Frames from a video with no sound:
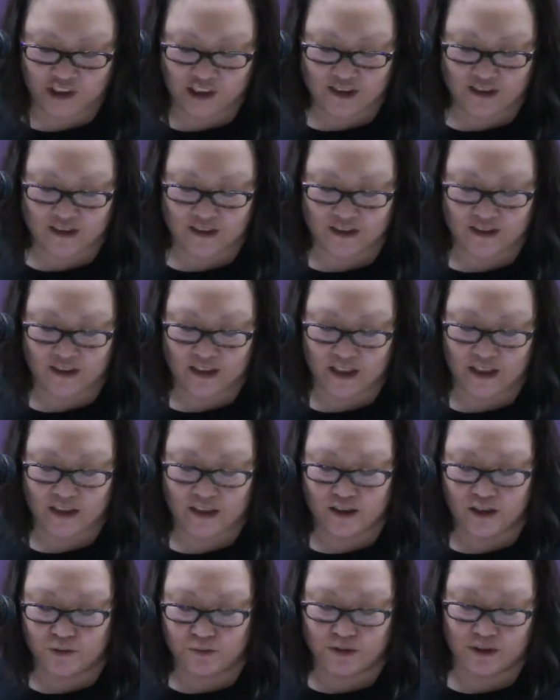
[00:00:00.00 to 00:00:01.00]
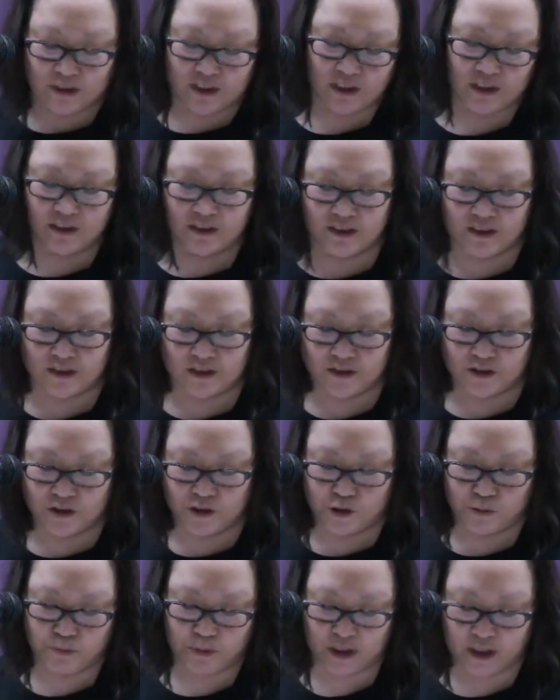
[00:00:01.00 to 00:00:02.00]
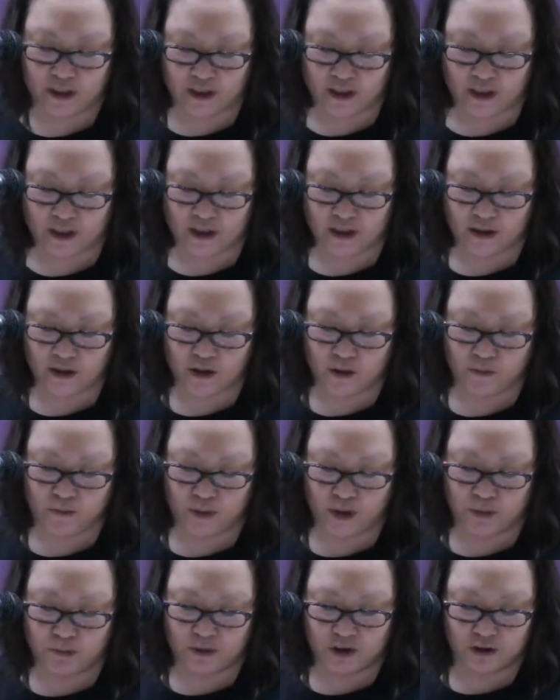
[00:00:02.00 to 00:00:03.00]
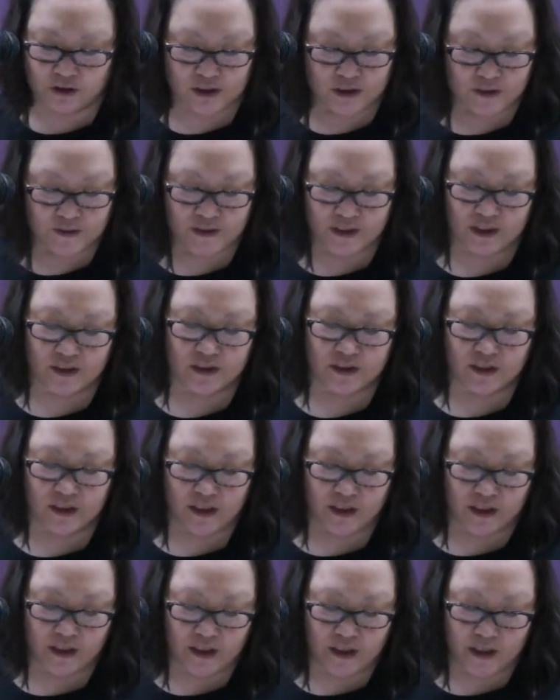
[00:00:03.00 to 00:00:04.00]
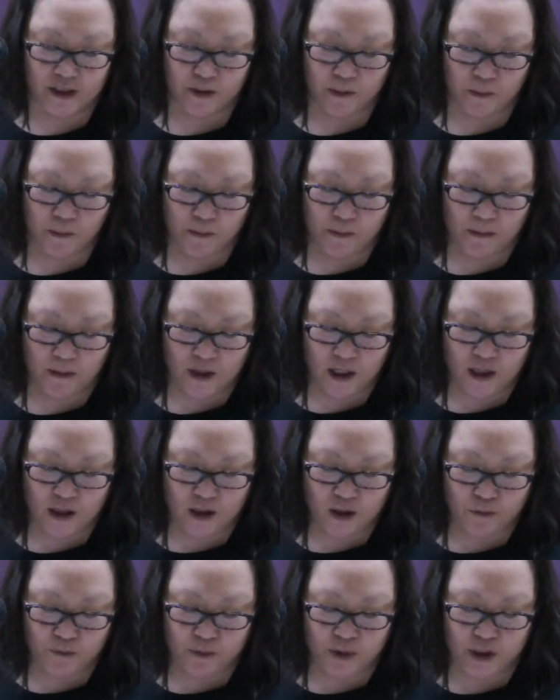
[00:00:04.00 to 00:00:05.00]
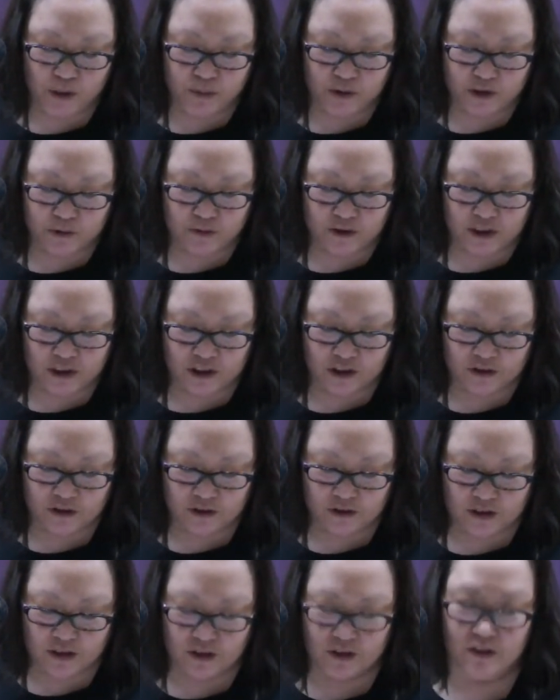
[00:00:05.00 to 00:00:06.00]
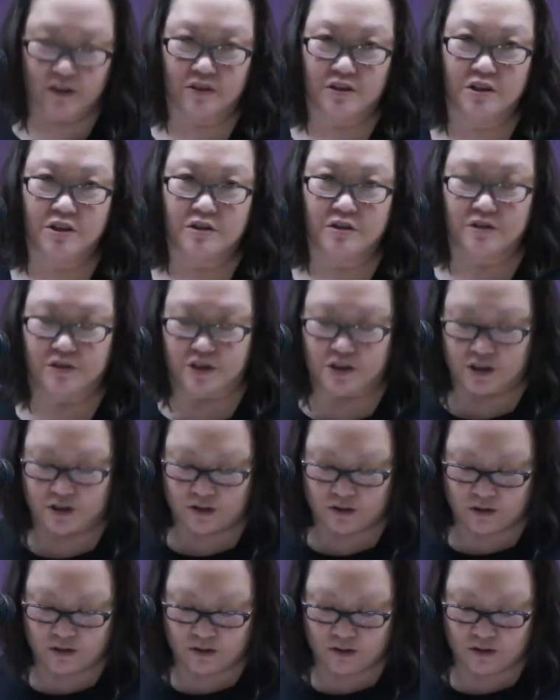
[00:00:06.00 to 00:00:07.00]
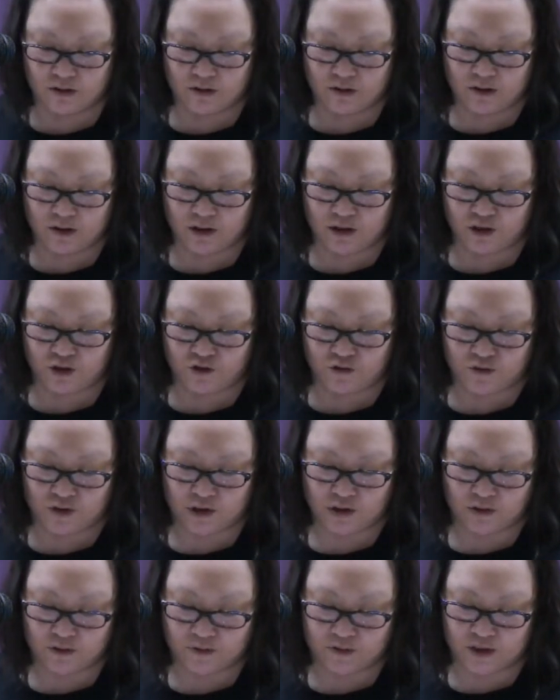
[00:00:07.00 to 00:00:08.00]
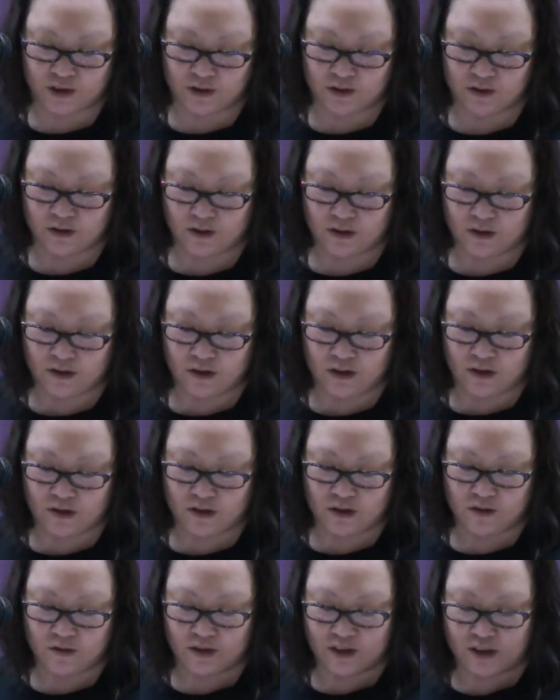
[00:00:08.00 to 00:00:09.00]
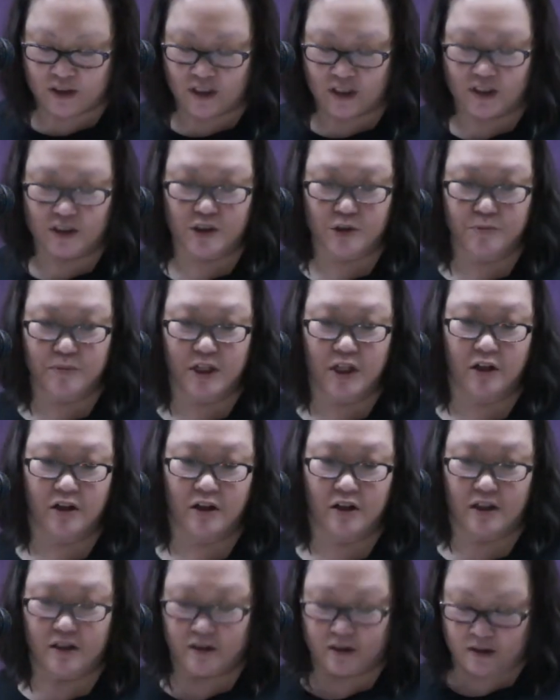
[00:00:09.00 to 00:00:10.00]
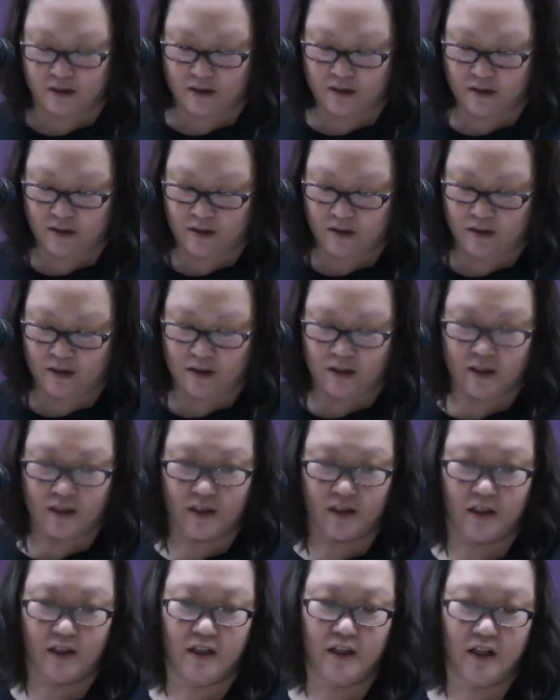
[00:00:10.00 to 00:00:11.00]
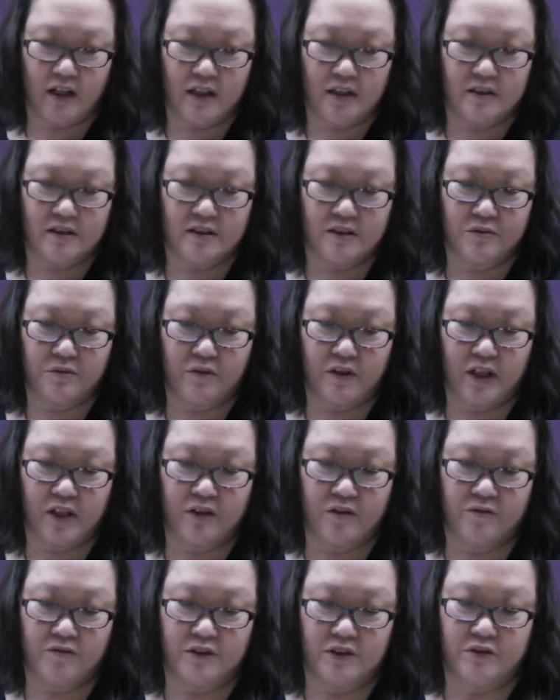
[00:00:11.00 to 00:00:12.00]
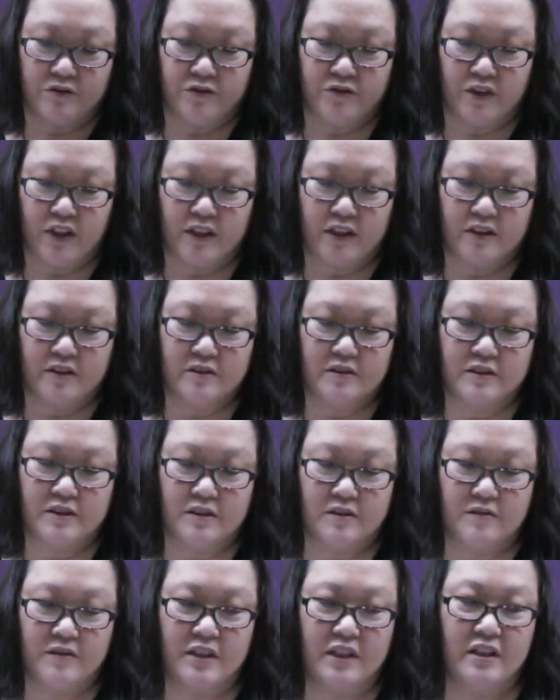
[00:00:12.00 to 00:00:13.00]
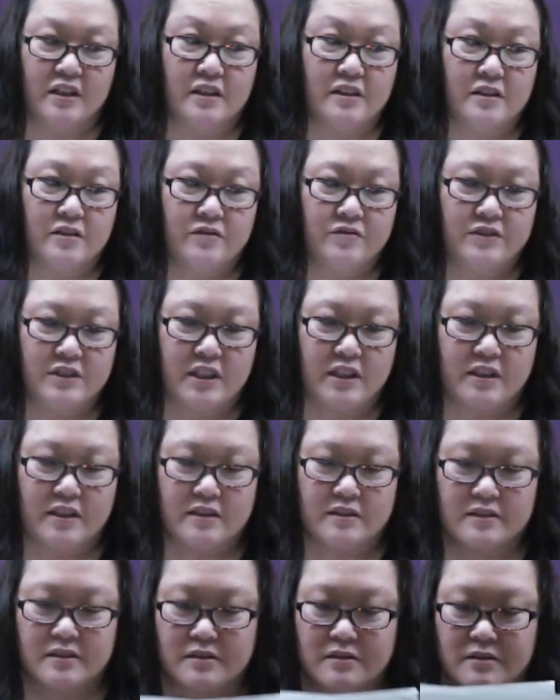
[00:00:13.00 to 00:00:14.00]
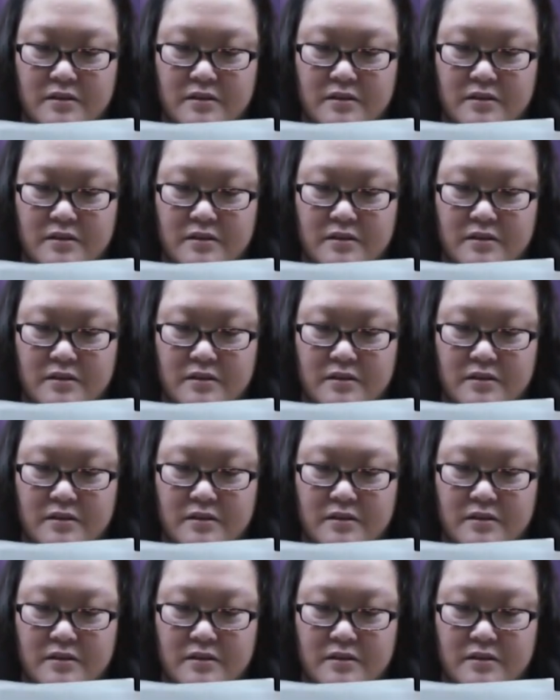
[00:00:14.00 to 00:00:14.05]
Since AIDS was considered a plague by most of society, people returned to the church in droves so as not to be caught in God's wrathful fires of the end of days.